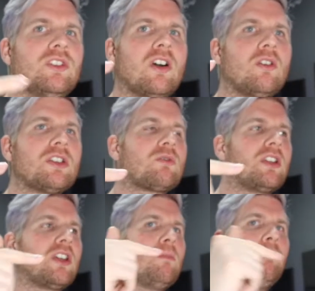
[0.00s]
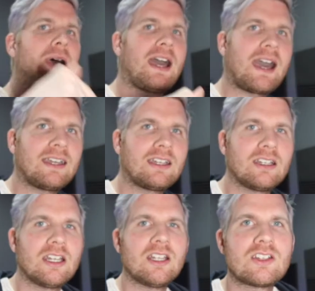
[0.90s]
you always want to go back
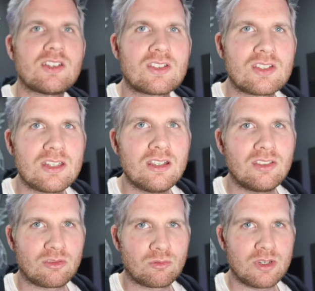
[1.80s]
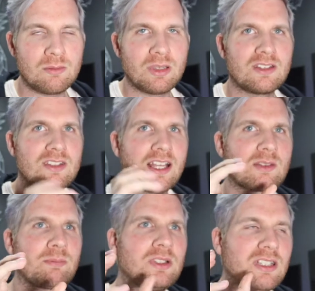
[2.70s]
to C3 because
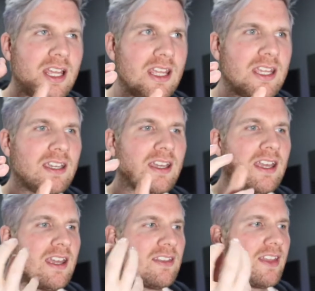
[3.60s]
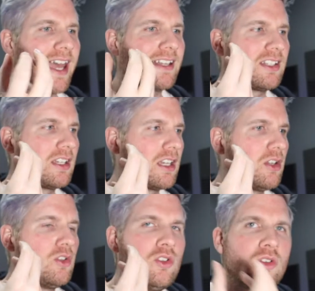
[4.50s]
that's playing that
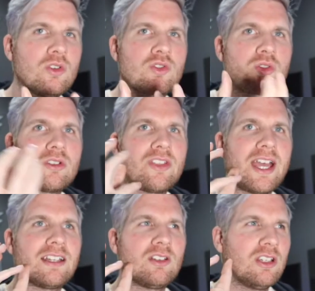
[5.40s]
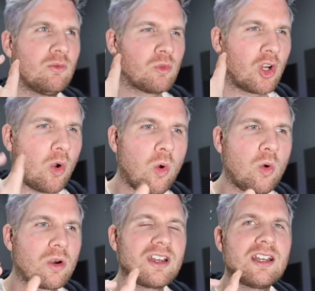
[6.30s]
neutral, that
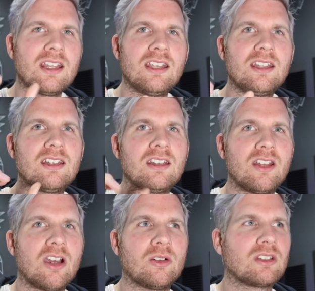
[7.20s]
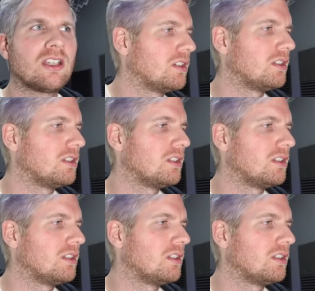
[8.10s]
recorded in note.